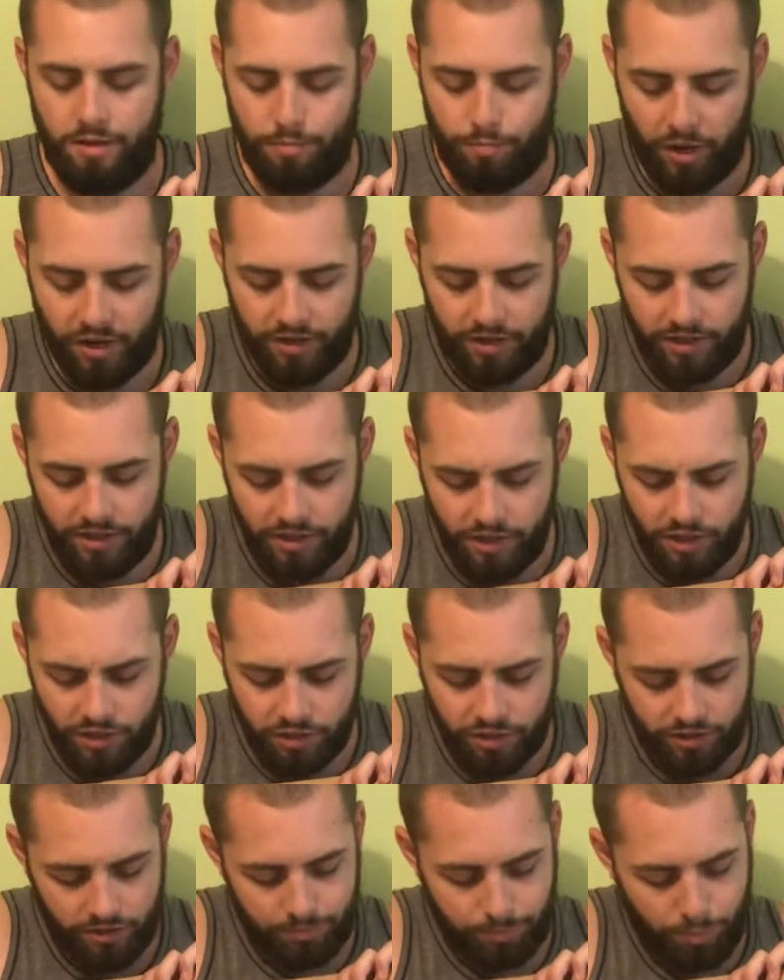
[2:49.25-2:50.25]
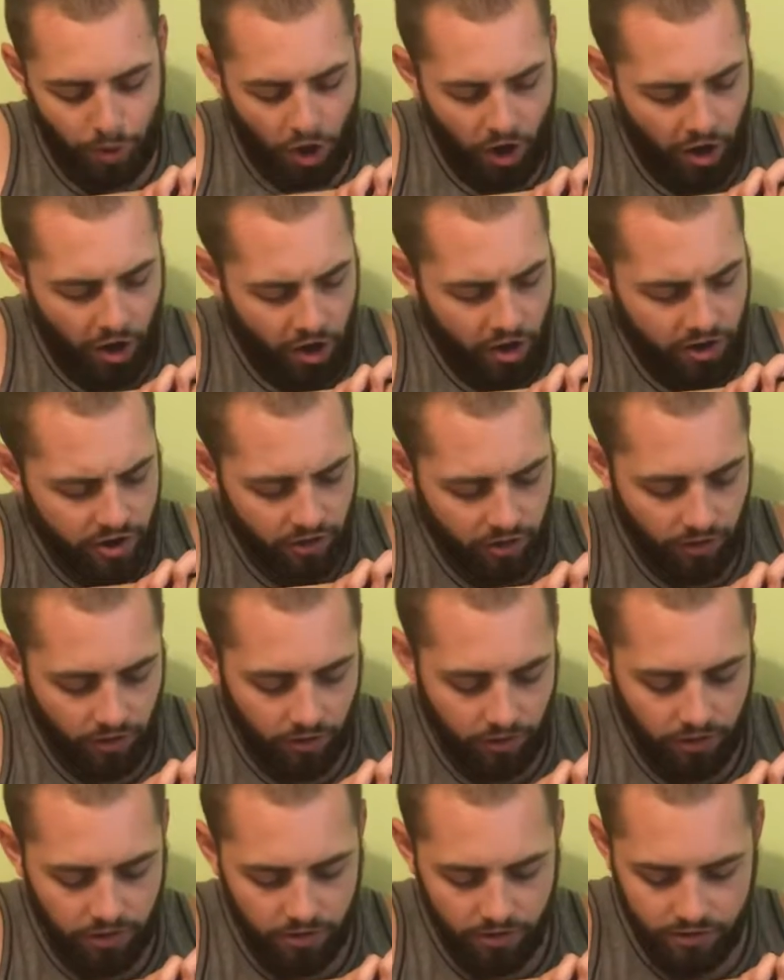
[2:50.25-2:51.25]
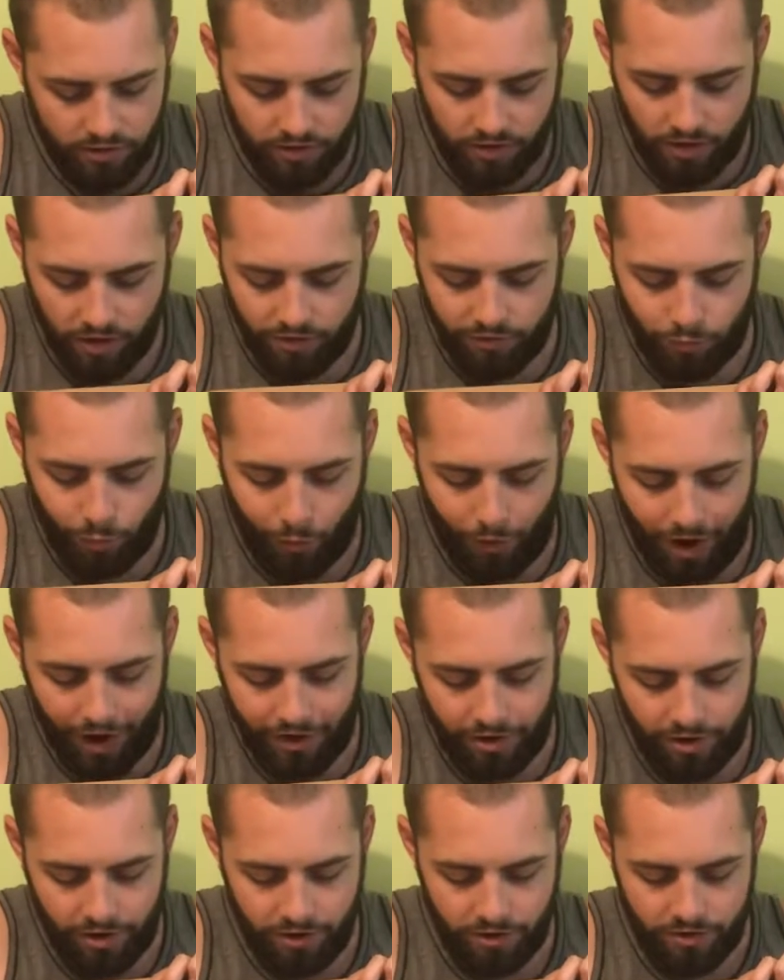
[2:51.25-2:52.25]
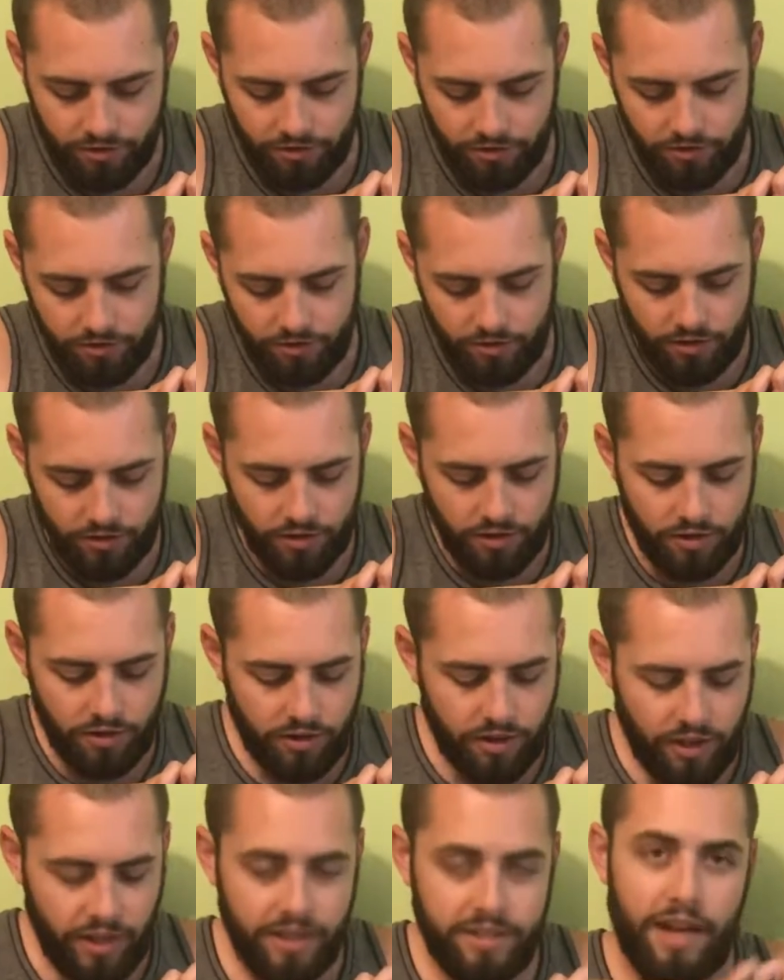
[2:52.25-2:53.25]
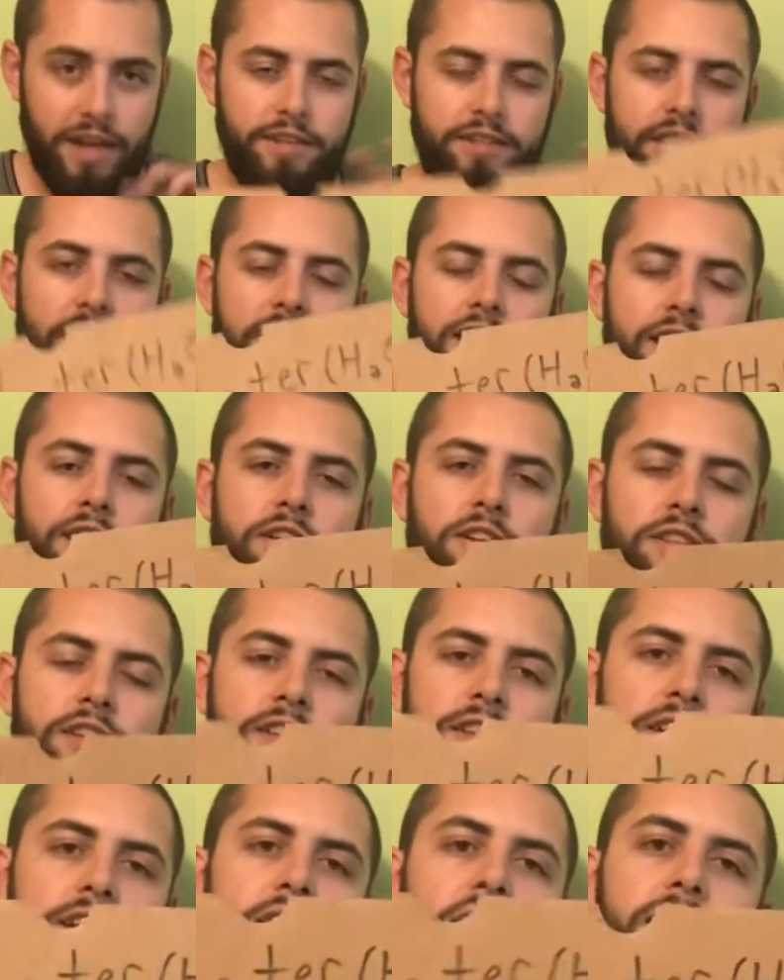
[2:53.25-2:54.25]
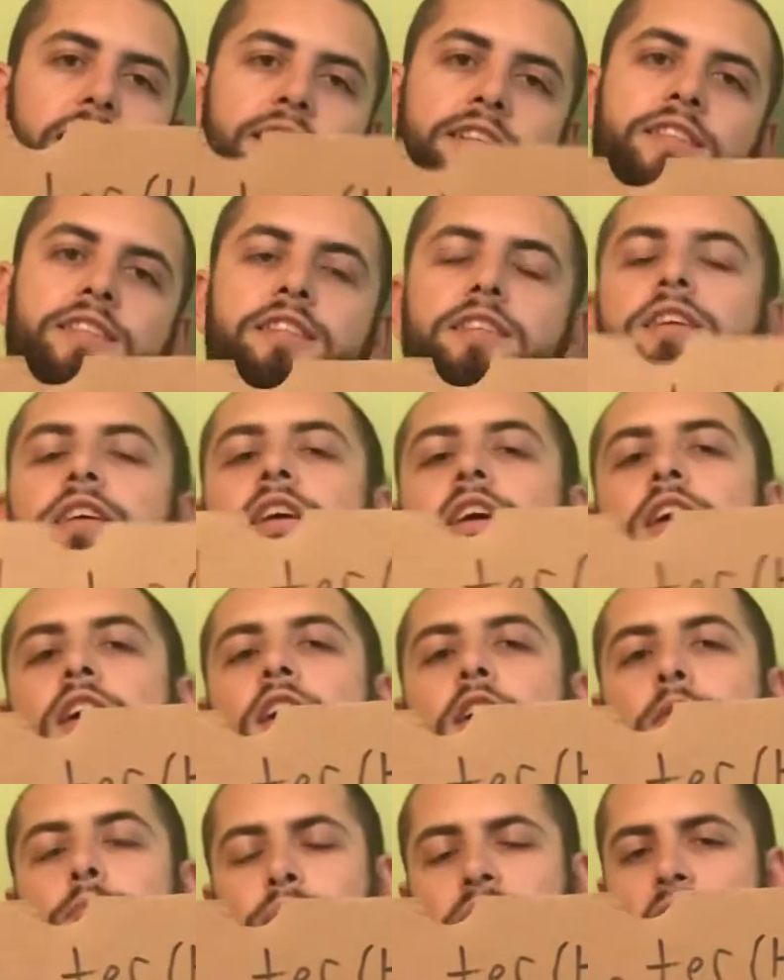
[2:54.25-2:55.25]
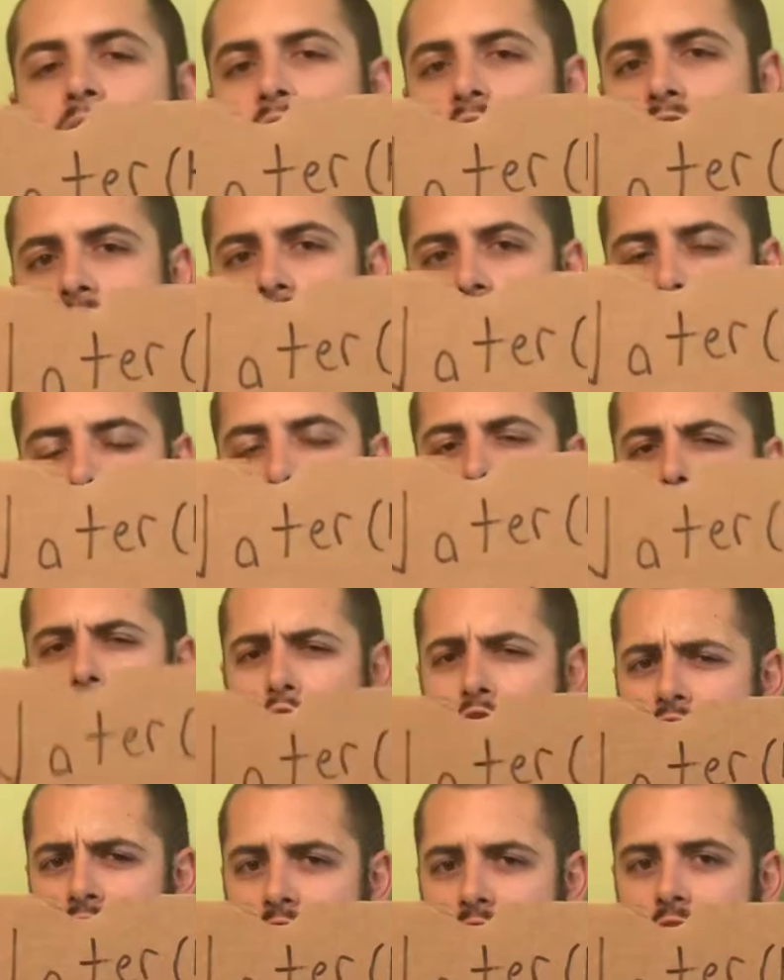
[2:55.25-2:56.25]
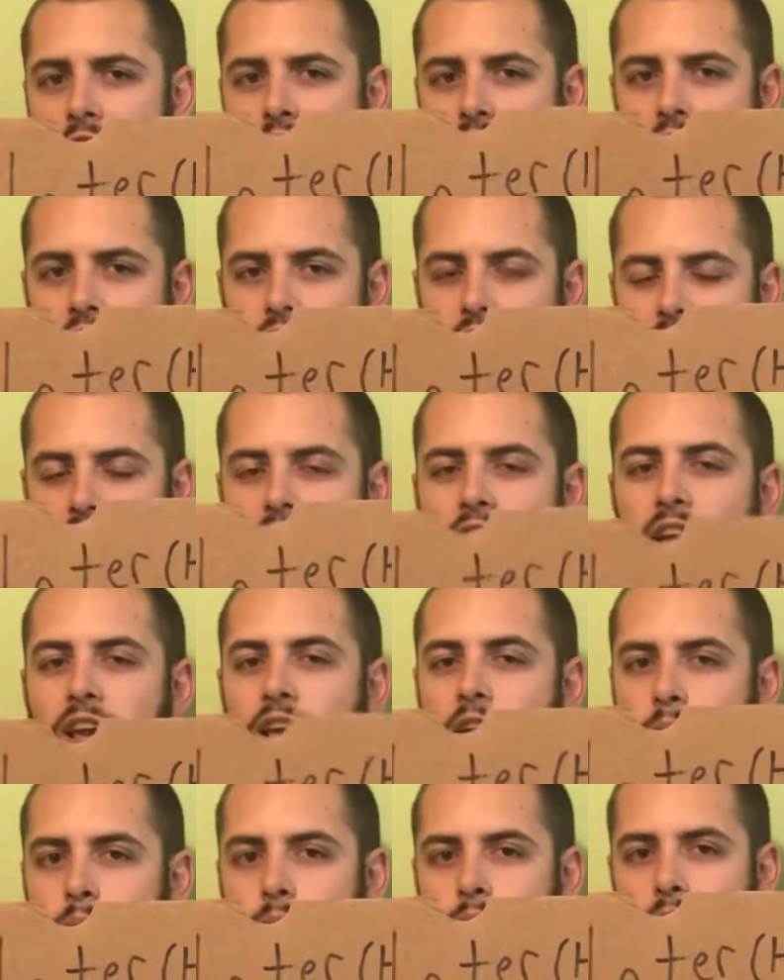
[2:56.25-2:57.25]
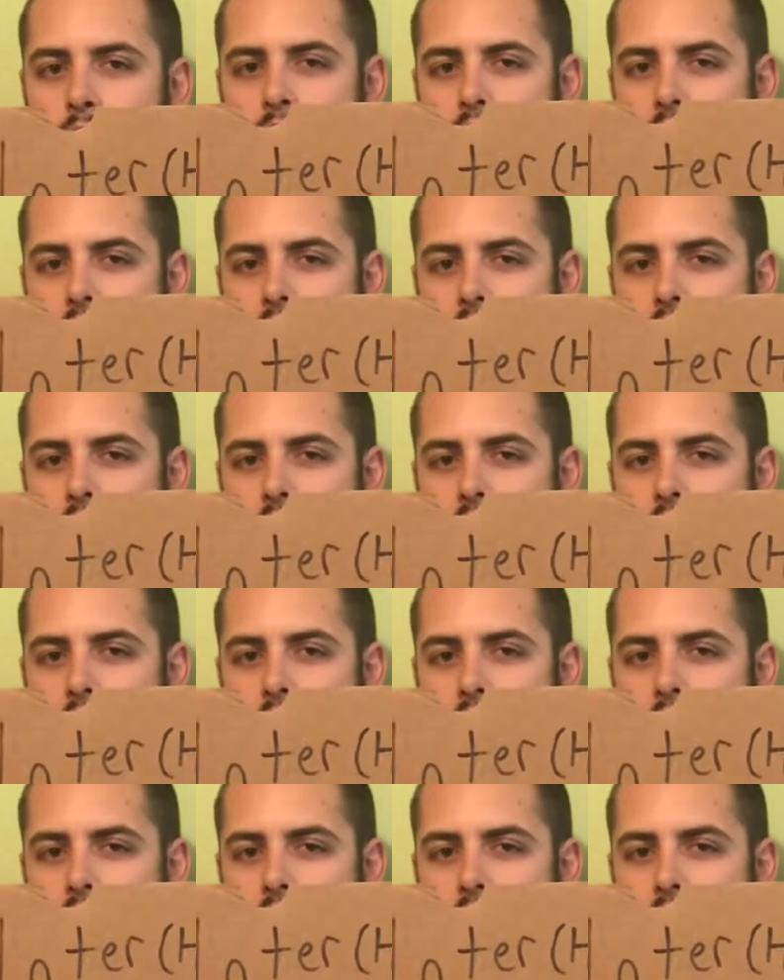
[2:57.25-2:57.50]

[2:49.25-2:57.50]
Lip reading: But each particle of water is identical to the next. Because the particles are the same,